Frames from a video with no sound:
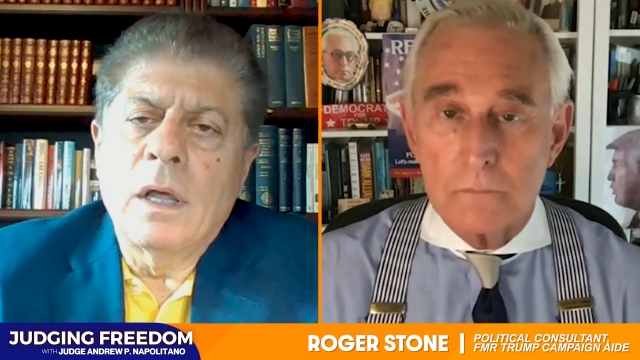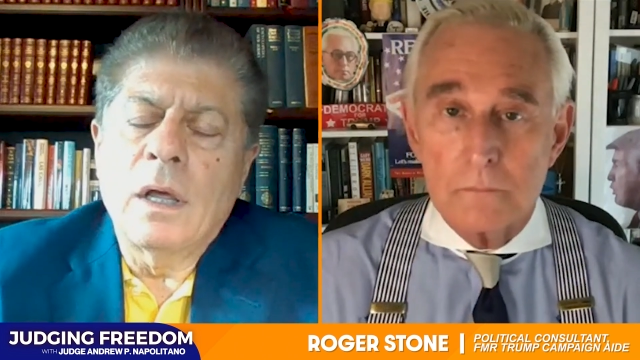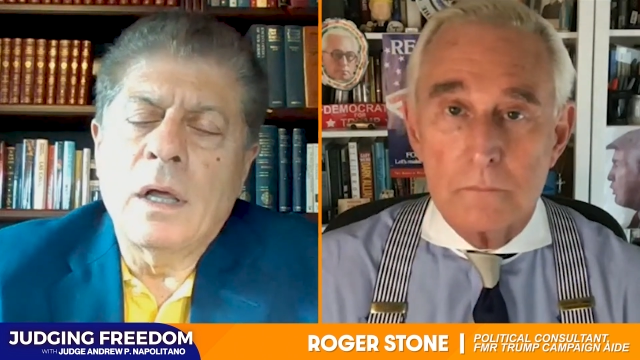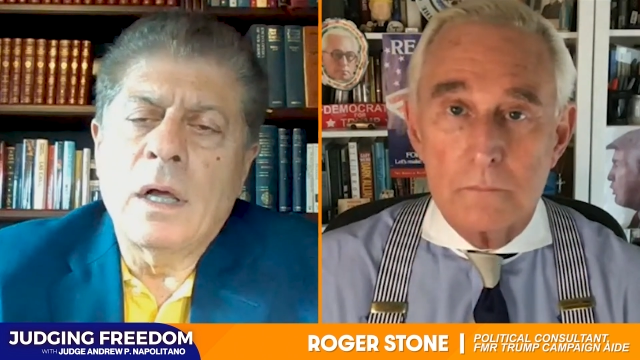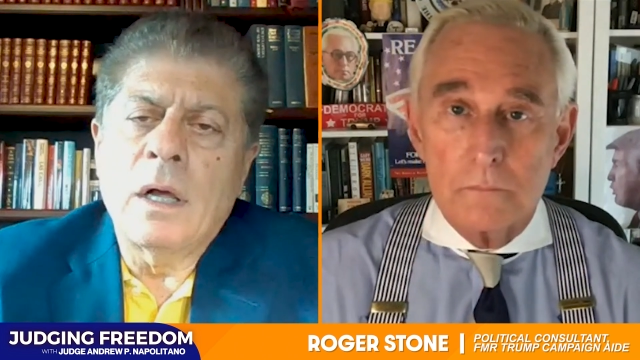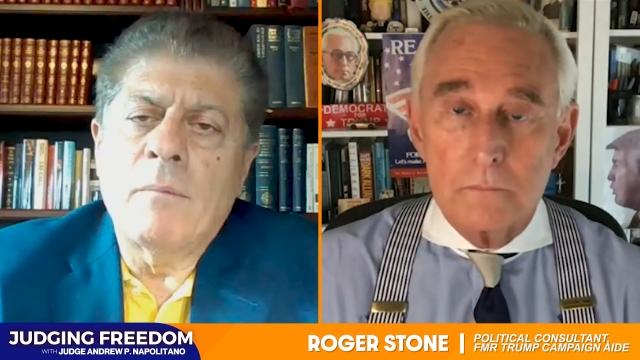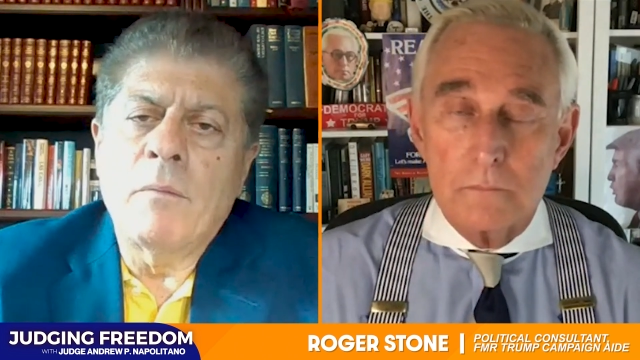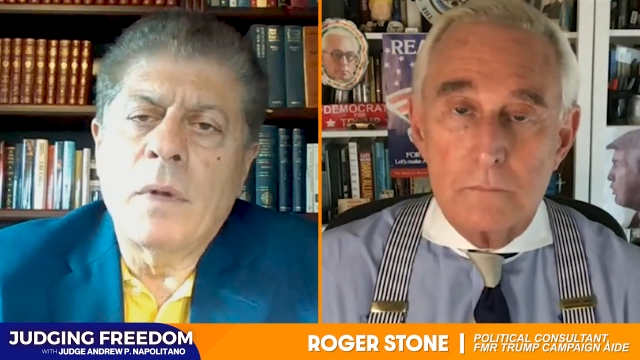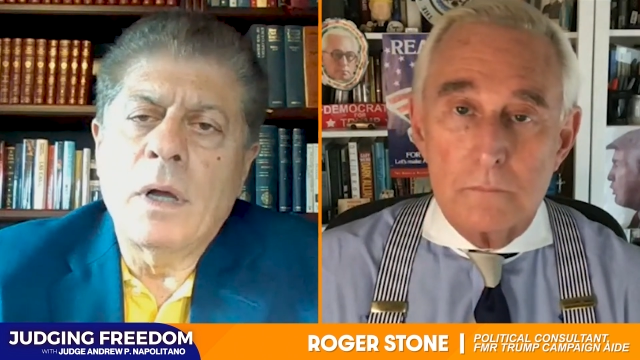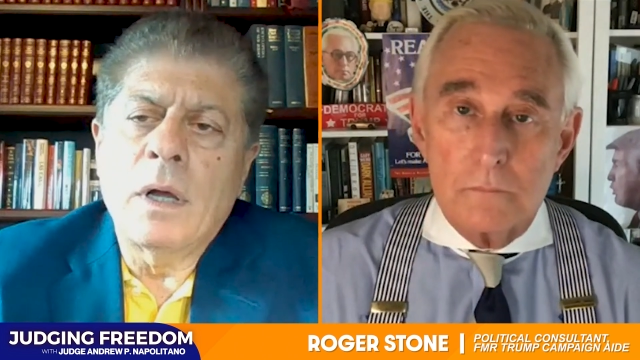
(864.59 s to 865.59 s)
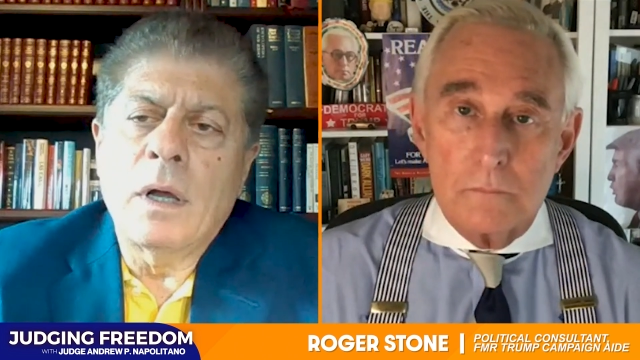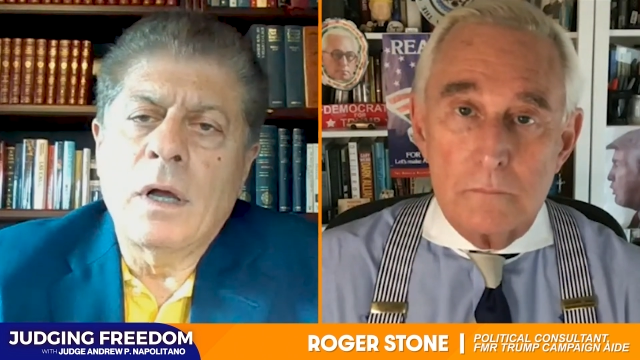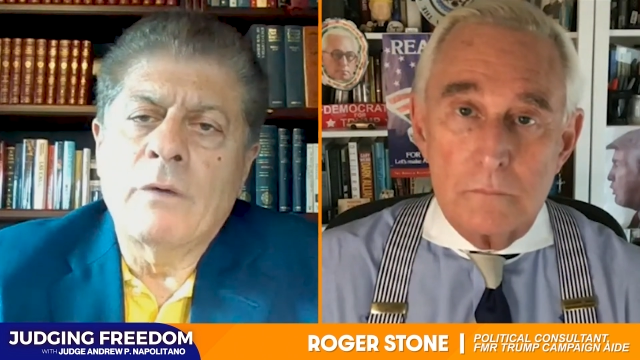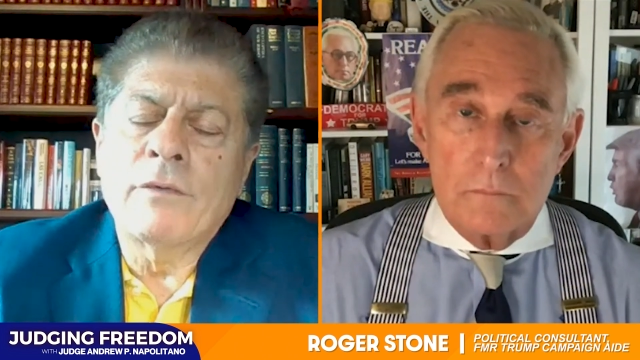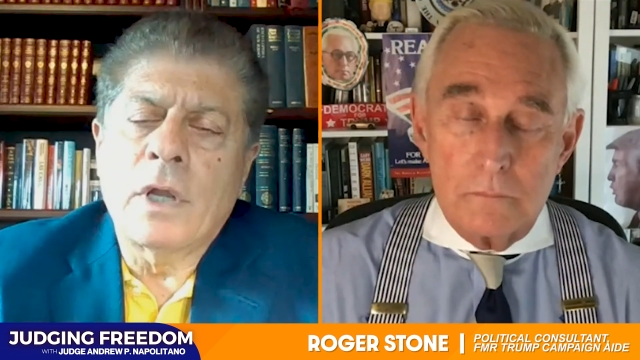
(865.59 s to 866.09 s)
Speaker 1: um,
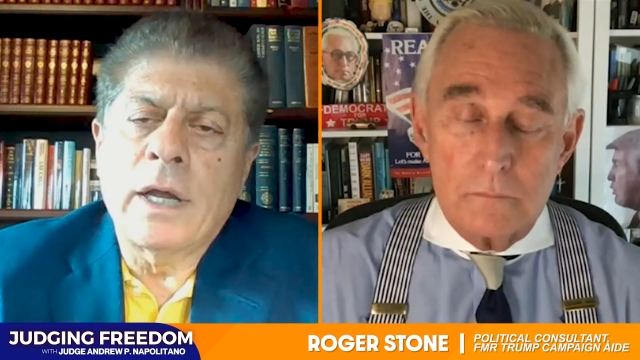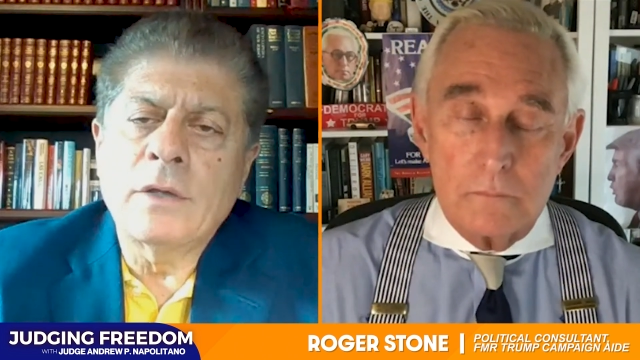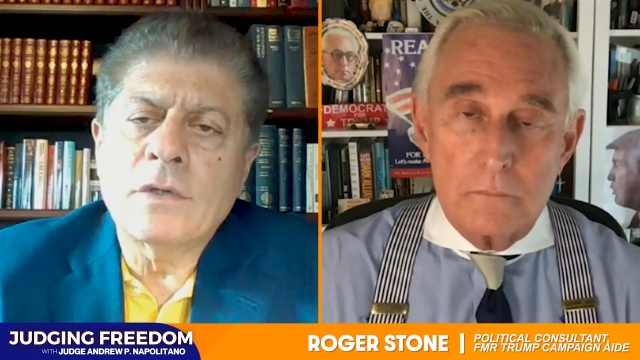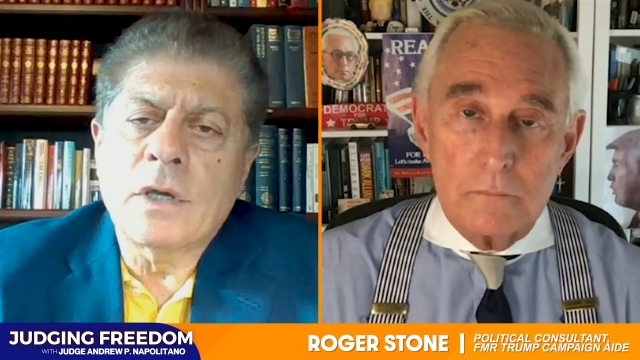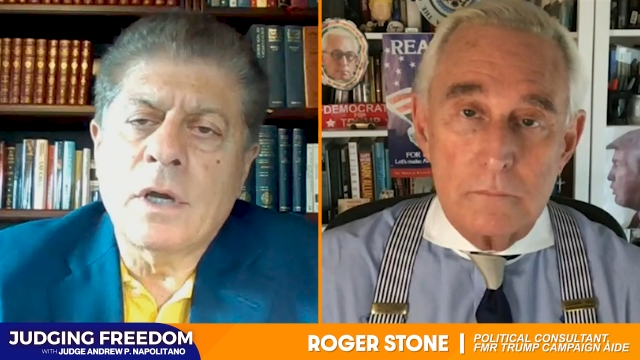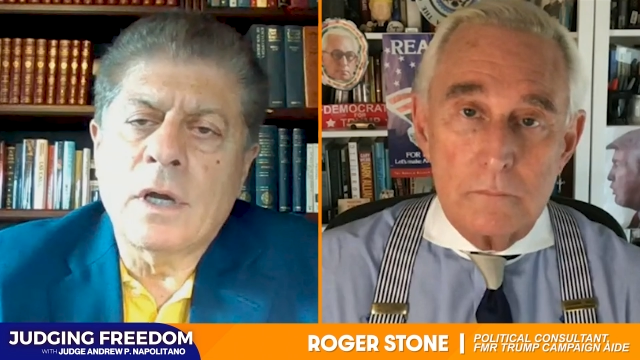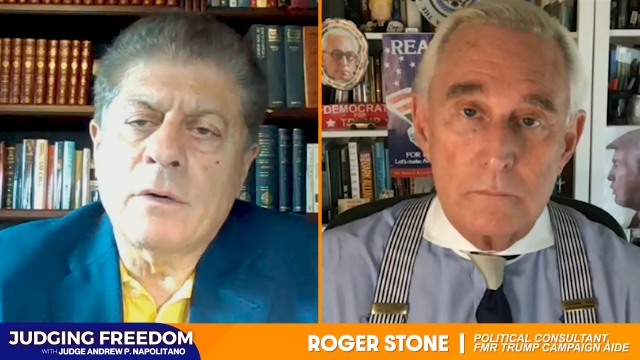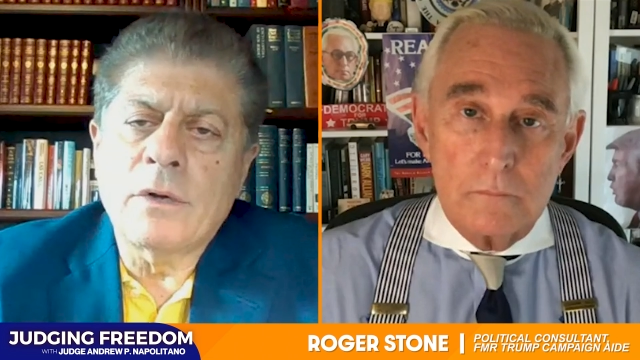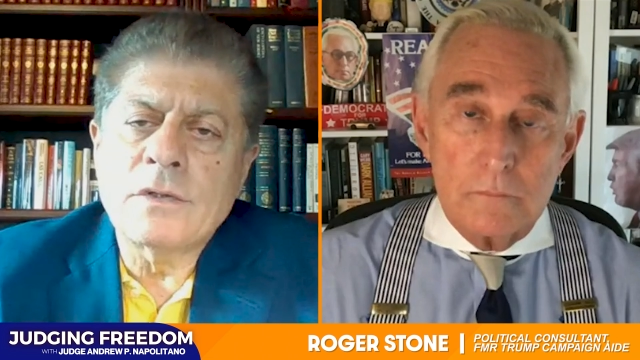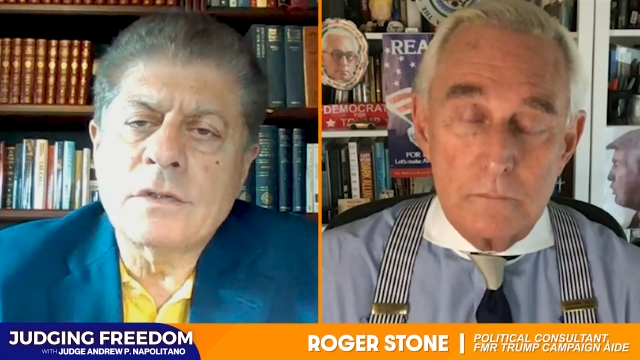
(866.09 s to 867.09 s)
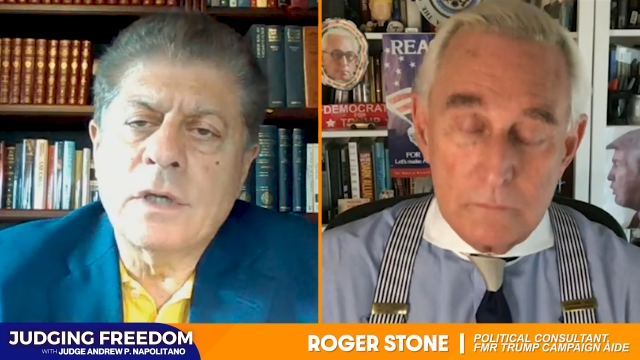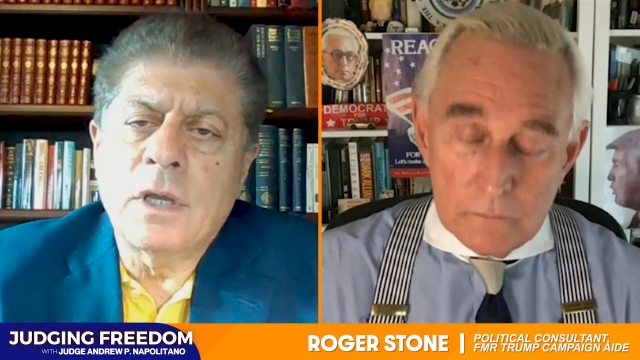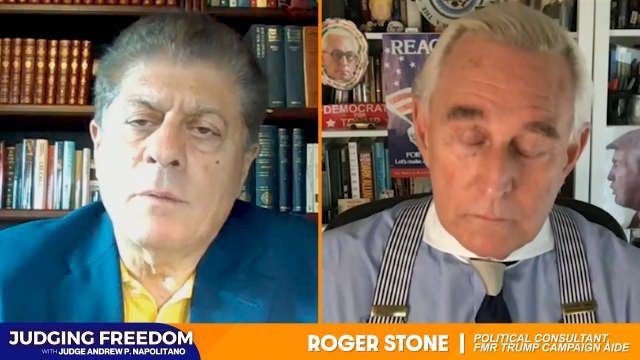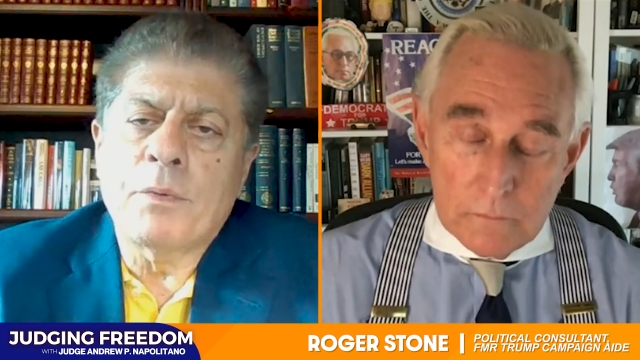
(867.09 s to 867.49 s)
of lying to Congress in a